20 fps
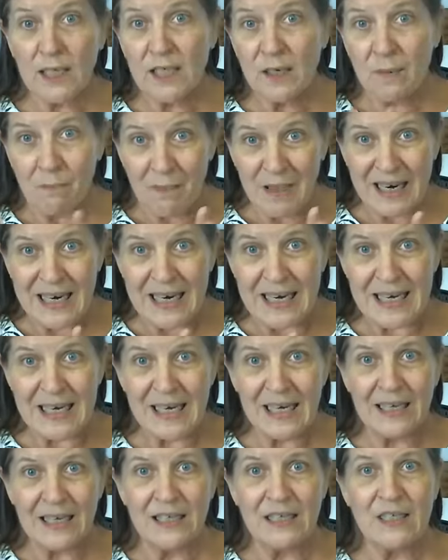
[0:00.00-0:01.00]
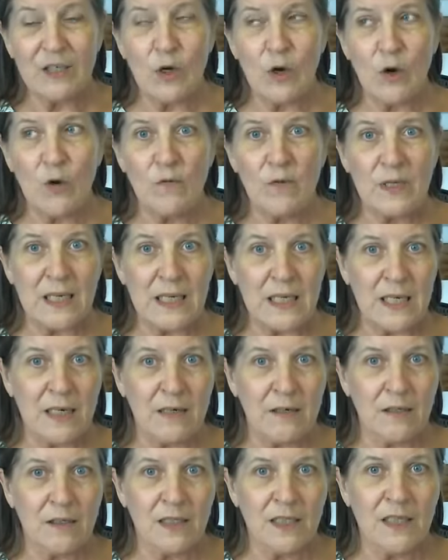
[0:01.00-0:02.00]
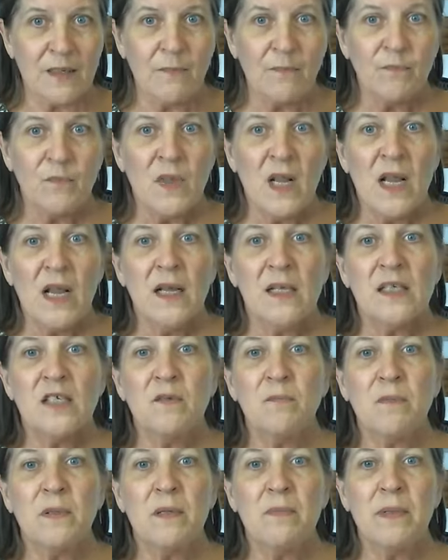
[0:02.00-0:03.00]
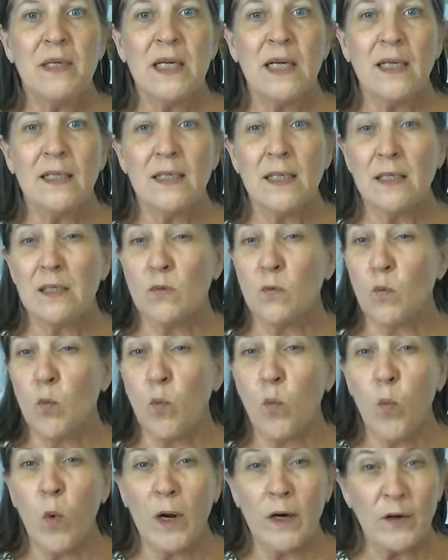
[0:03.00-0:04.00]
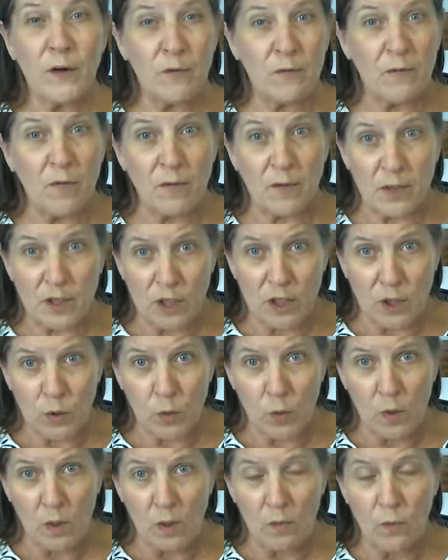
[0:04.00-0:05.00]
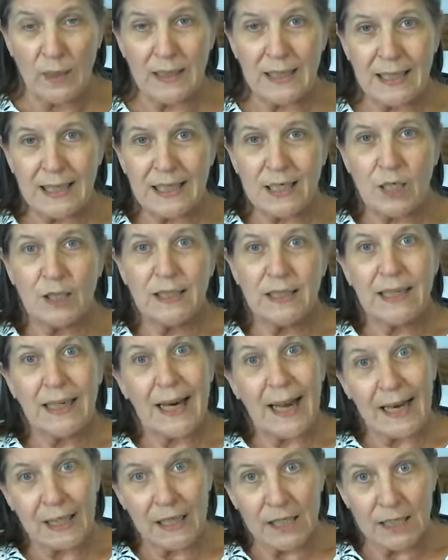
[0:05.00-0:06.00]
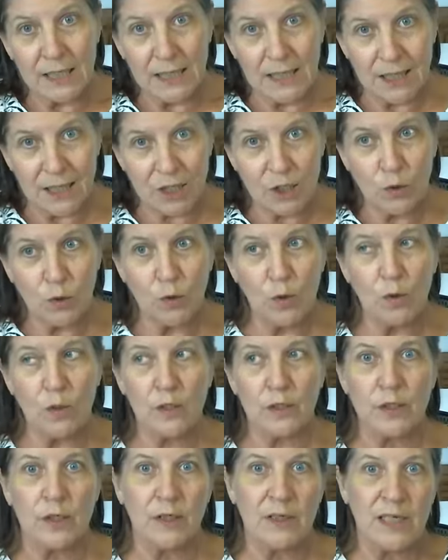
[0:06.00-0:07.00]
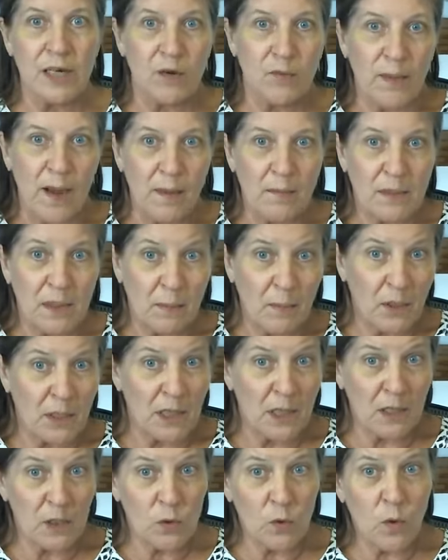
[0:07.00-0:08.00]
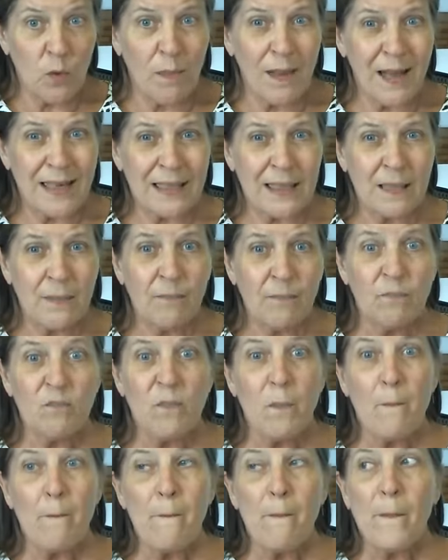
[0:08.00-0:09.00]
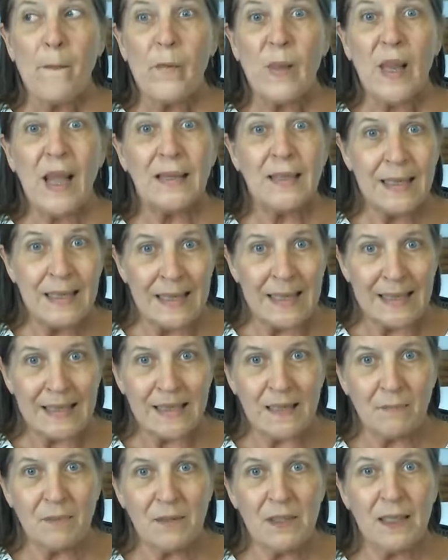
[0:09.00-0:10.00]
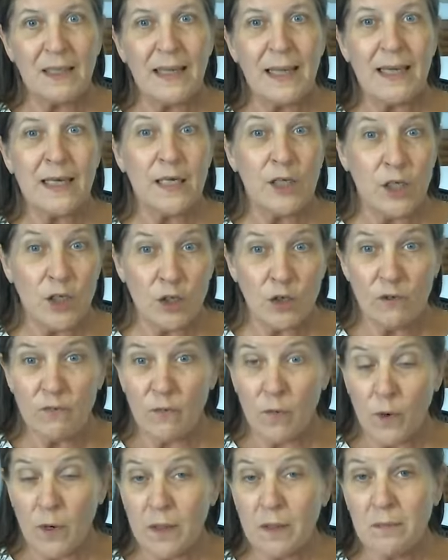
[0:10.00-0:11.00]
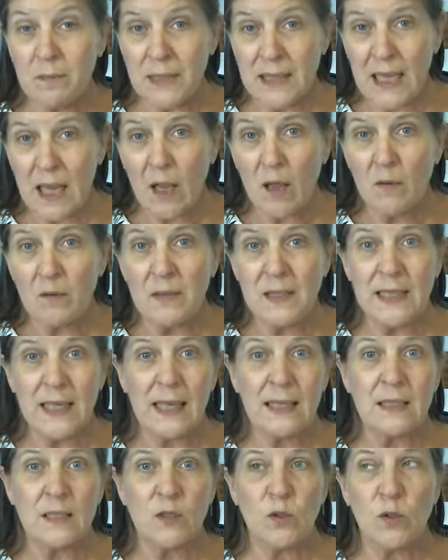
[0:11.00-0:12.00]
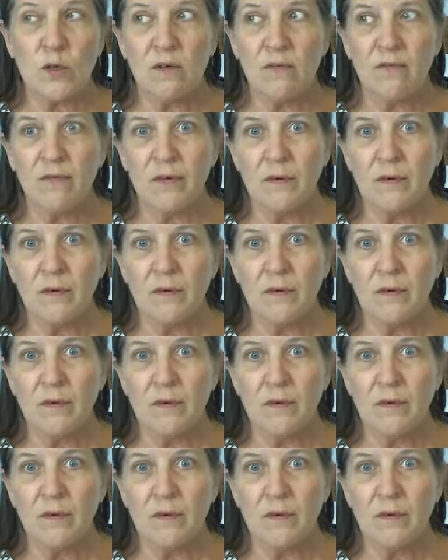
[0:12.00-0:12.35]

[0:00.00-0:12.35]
to many kids over the years, simply because it's wonderful for school. When they start to get anxious in school or start to get ramped up on the school bus, and they need something that they can do for themselves that's sort of